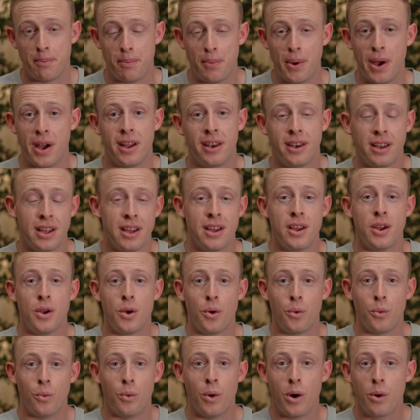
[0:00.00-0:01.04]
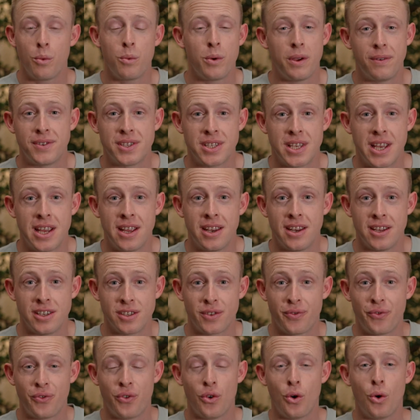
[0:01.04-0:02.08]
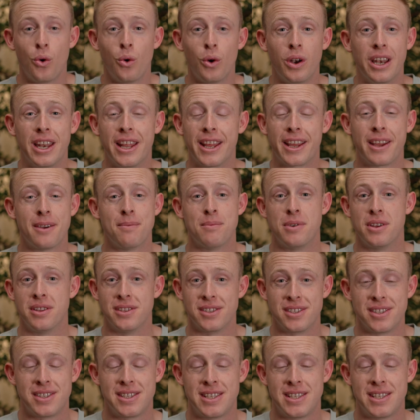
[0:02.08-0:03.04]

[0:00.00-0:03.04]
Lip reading: But what we've seen is for ligaments,